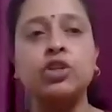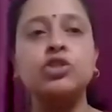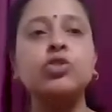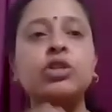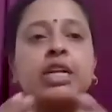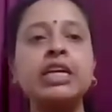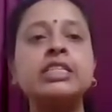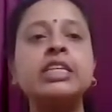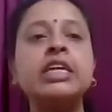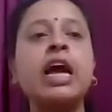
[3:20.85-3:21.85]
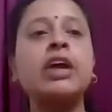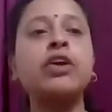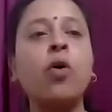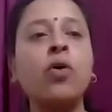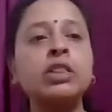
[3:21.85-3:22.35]
So teaching and
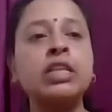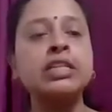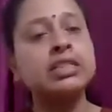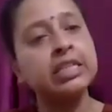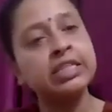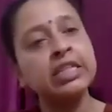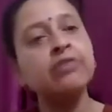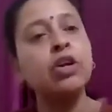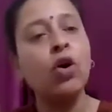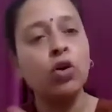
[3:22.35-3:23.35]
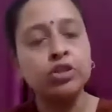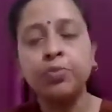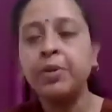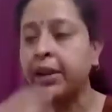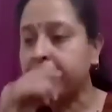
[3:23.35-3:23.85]
all these teaching will also
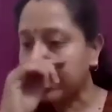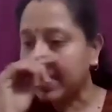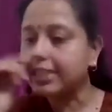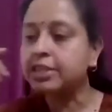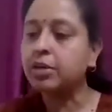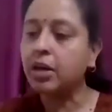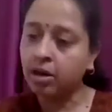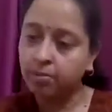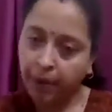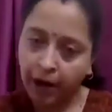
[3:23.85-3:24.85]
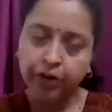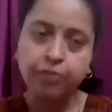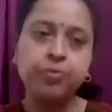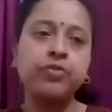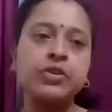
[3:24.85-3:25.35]
be referred as part of
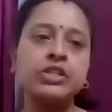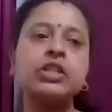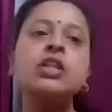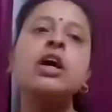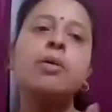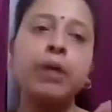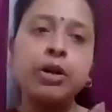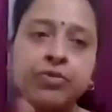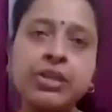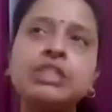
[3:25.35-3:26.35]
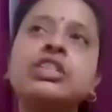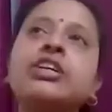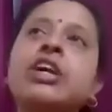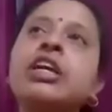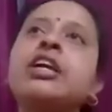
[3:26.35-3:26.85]
profession, but we
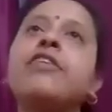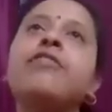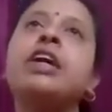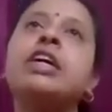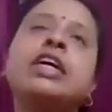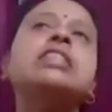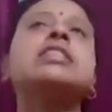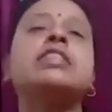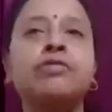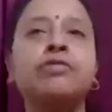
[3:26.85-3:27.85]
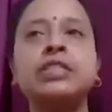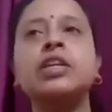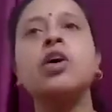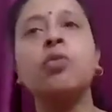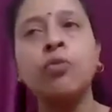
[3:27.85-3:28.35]
generally refer it as service.
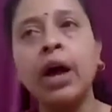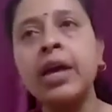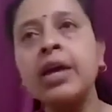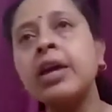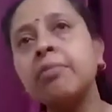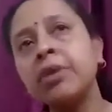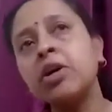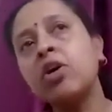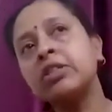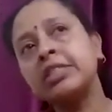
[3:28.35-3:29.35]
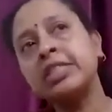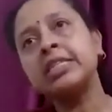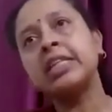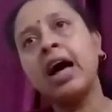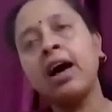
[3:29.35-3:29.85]
Why? Because these
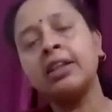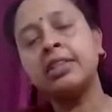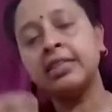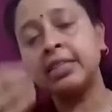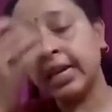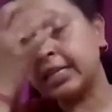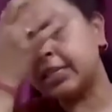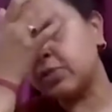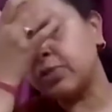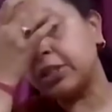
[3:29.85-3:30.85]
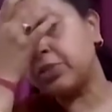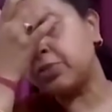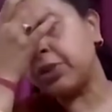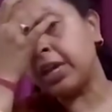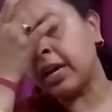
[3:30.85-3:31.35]
are the things which
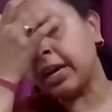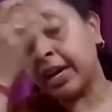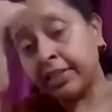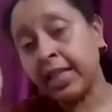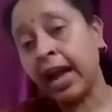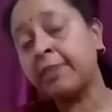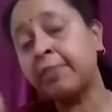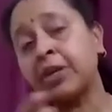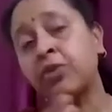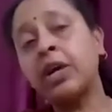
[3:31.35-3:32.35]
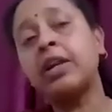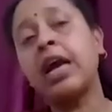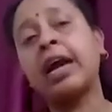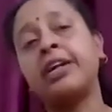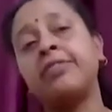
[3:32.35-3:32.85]
we, in that particular
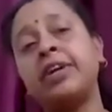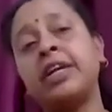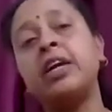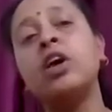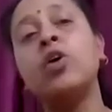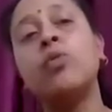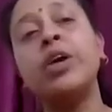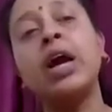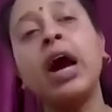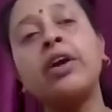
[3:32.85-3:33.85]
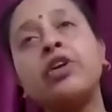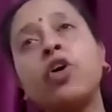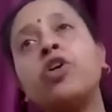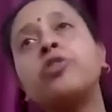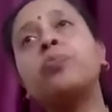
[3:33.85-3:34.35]
activity, we are
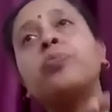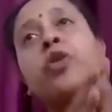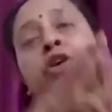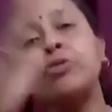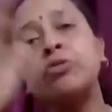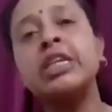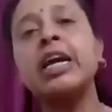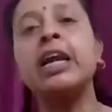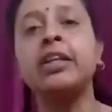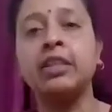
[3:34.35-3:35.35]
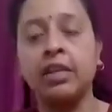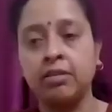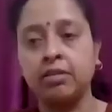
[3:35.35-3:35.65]
not producing anything.